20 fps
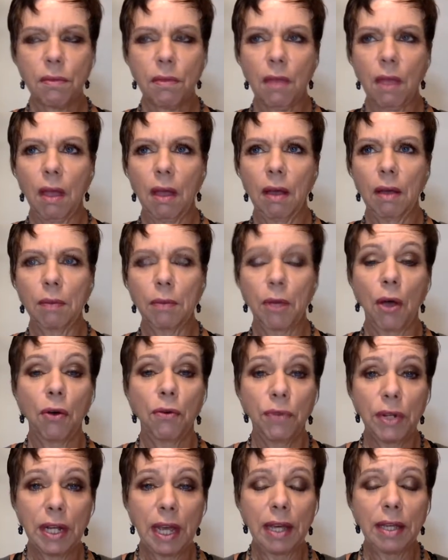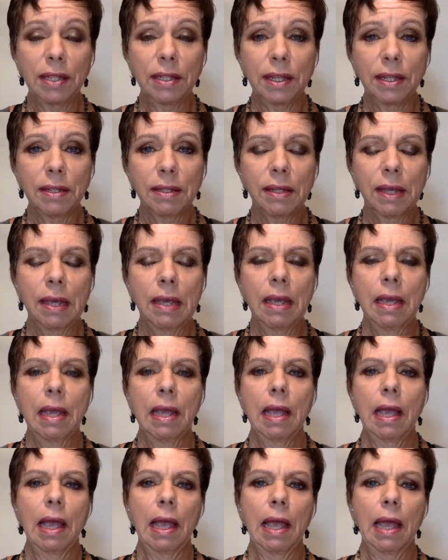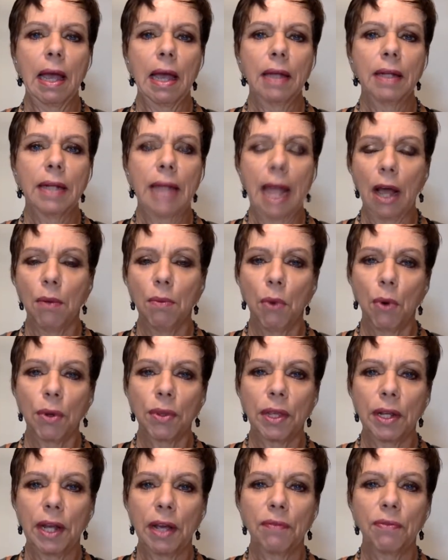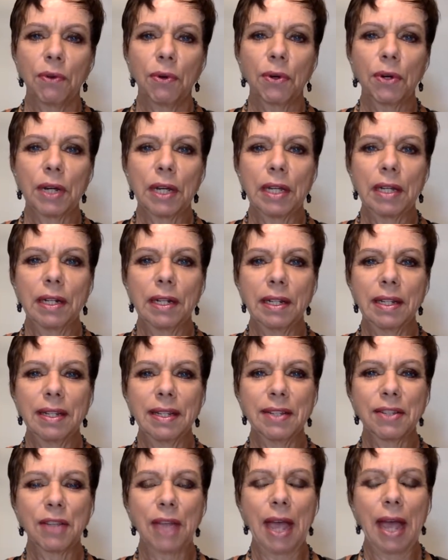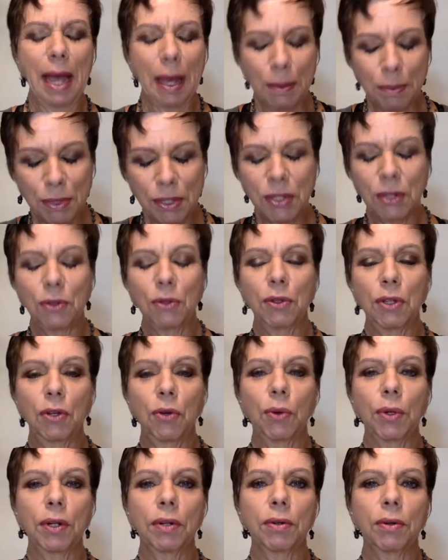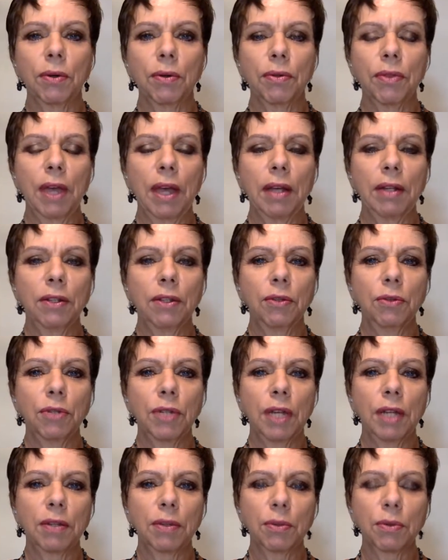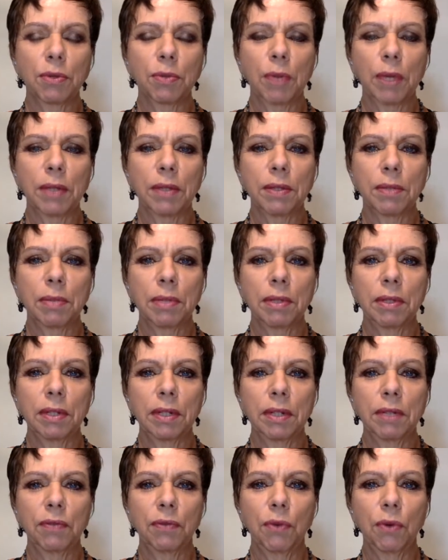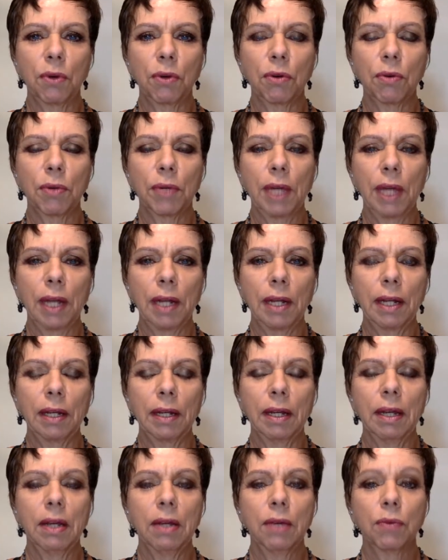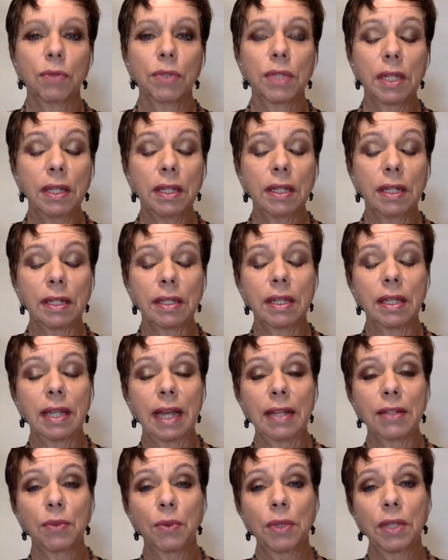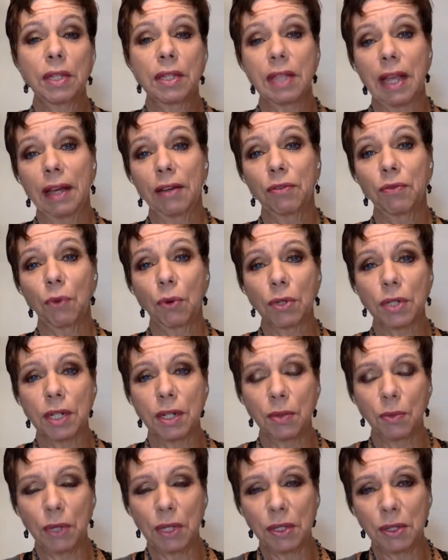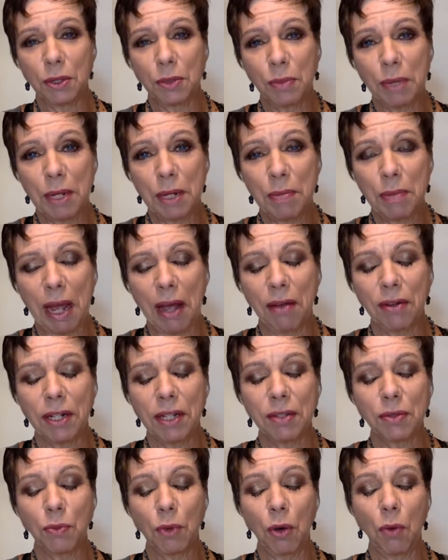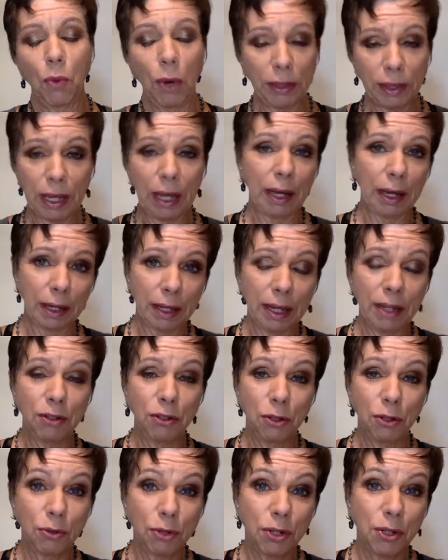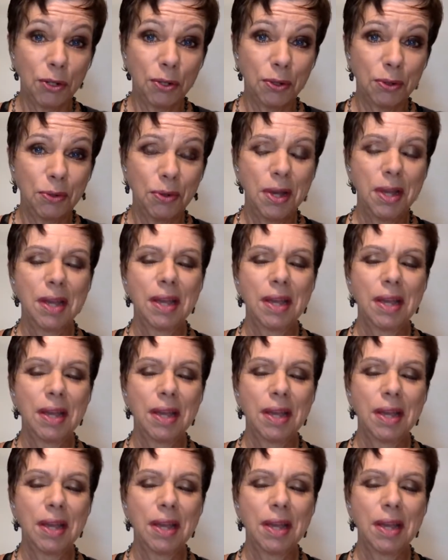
COVID cases. And now more than ever, it is absolutely critical that you take the responsibility for creating resilience. And that's what this last 14 weeks has been about is, well, what the heck can you do